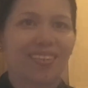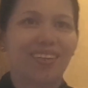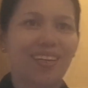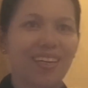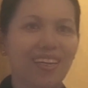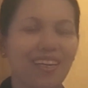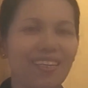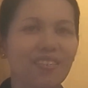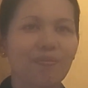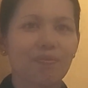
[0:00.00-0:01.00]

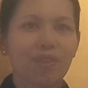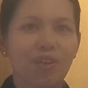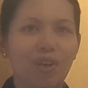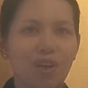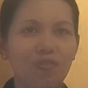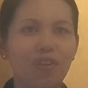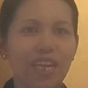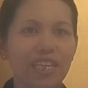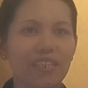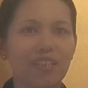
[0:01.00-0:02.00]
And hope you
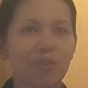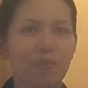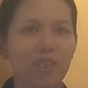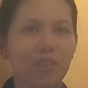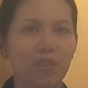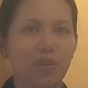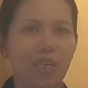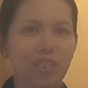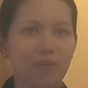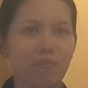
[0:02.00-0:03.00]
like this video,
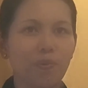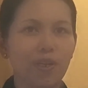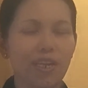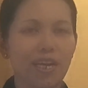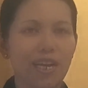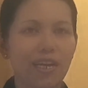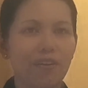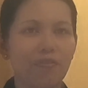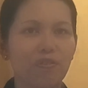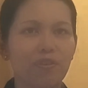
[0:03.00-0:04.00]
a simple
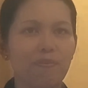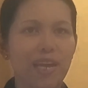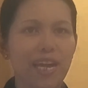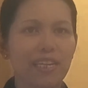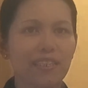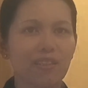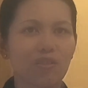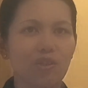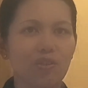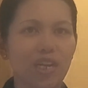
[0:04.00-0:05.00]
food blog
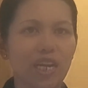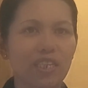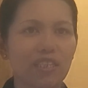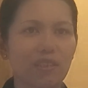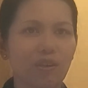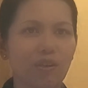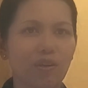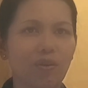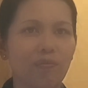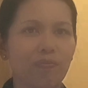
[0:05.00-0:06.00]
to you guys.
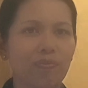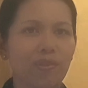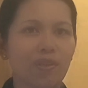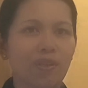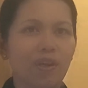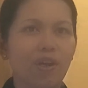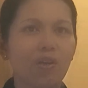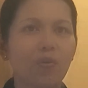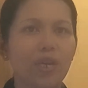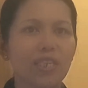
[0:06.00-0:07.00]
So
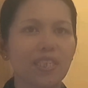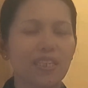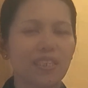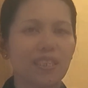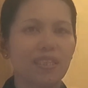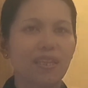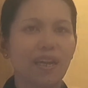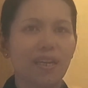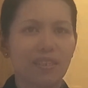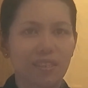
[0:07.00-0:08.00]
always
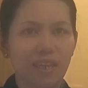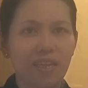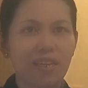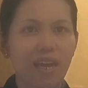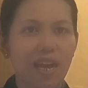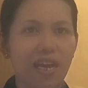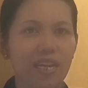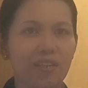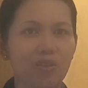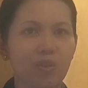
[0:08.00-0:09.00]
stay
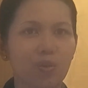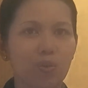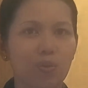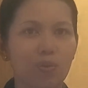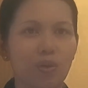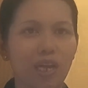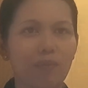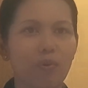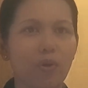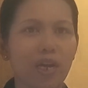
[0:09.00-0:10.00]
kind to
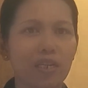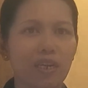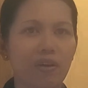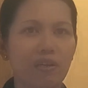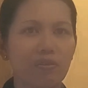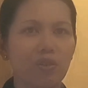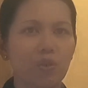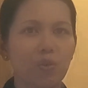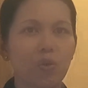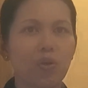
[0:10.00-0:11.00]
everyone around
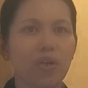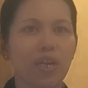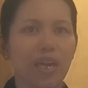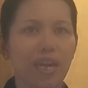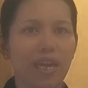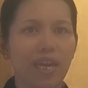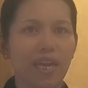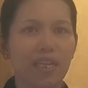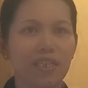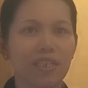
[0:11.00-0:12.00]
you,
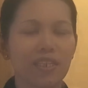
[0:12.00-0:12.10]
and